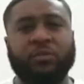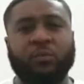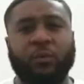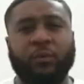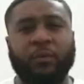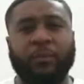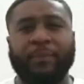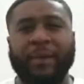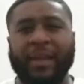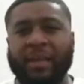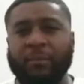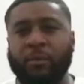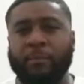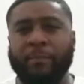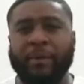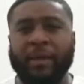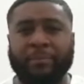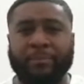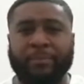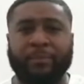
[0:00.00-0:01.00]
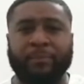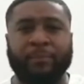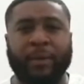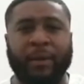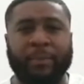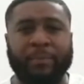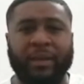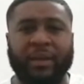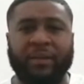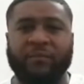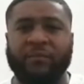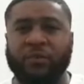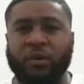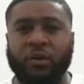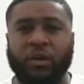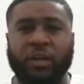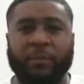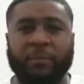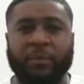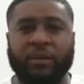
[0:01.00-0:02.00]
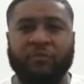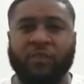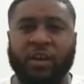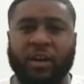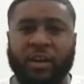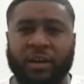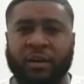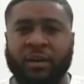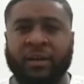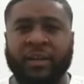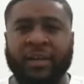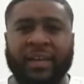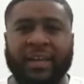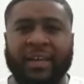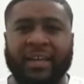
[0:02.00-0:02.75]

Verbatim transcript: Do we blame Aubameyang for not going with the runner?